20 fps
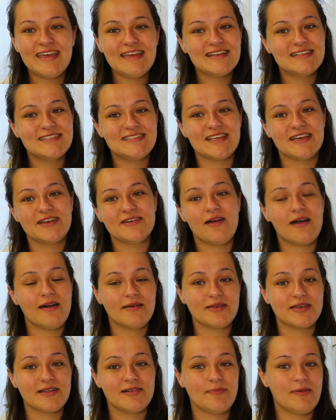So
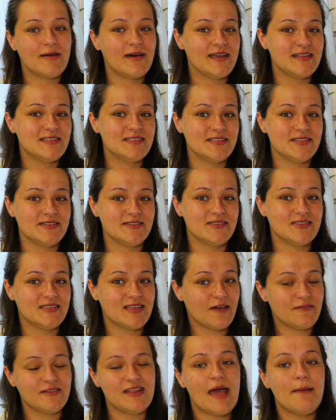I'm going to apply to
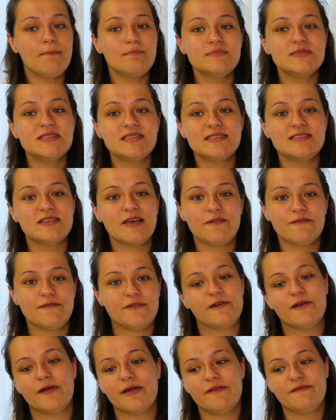South Thames
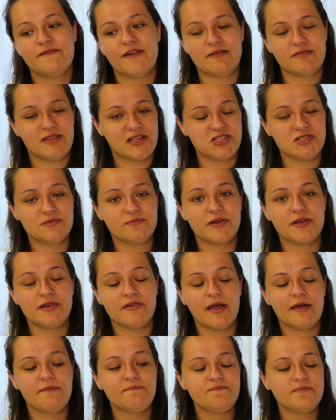for a foundation
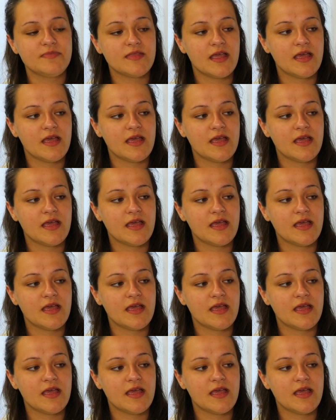program.